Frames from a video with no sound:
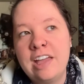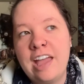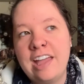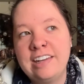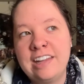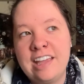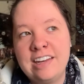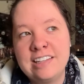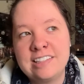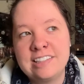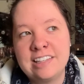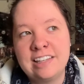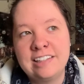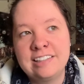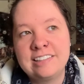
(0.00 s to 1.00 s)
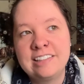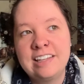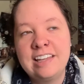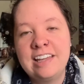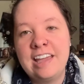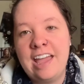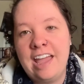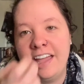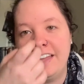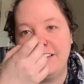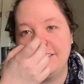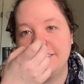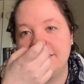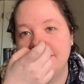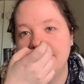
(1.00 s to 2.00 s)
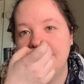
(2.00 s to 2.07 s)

and innocent and